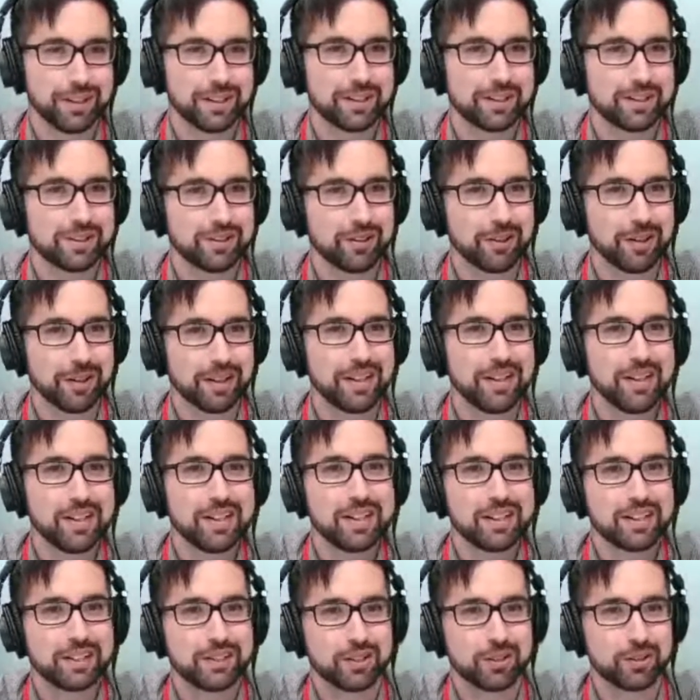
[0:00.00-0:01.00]

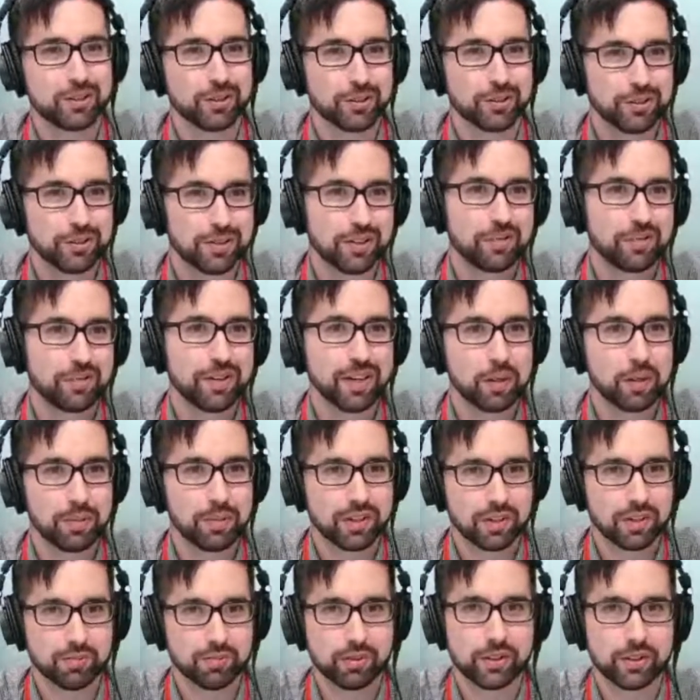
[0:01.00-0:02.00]
to develop
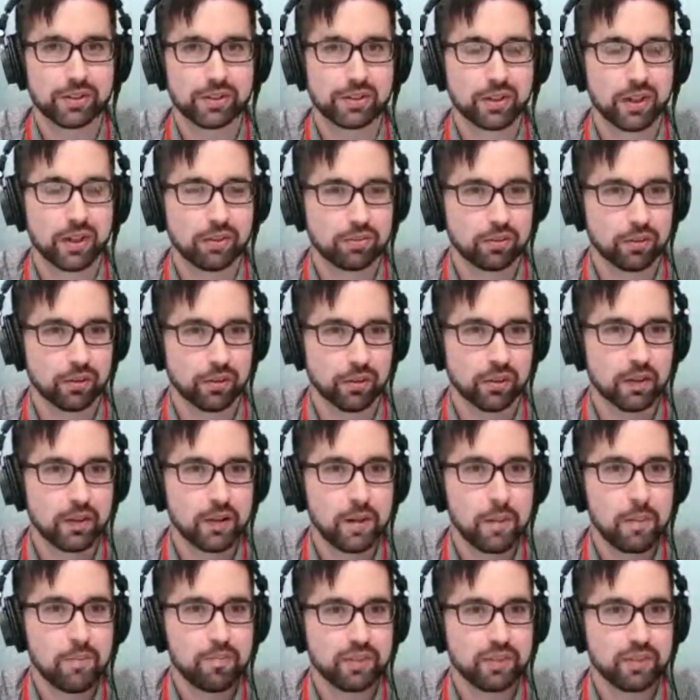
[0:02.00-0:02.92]
and deploy software,